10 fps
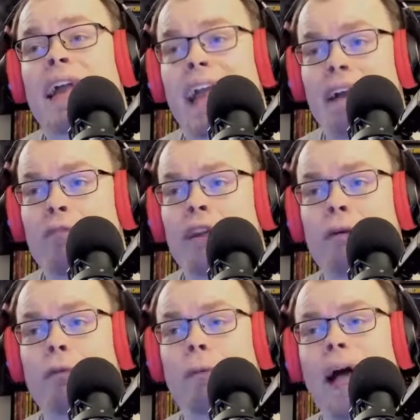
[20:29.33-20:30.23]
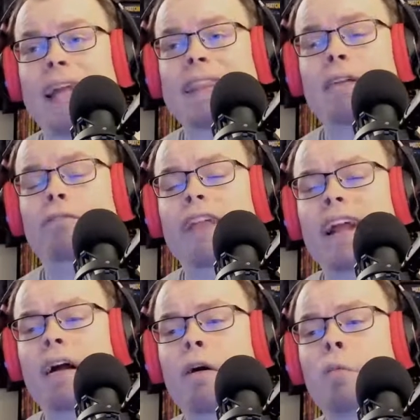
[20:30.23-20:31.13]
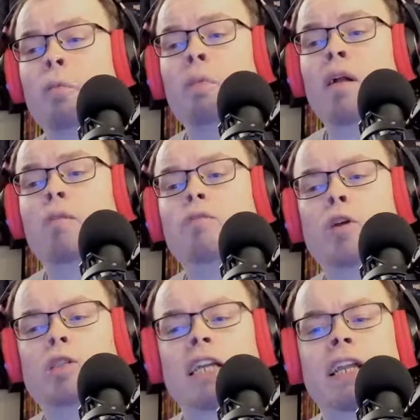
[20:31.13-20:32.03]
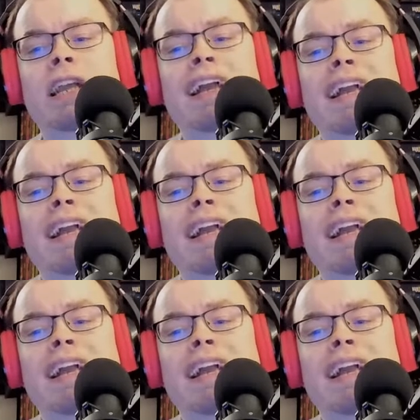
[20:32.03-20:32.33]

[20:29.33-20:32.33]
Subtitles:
if you like the video version,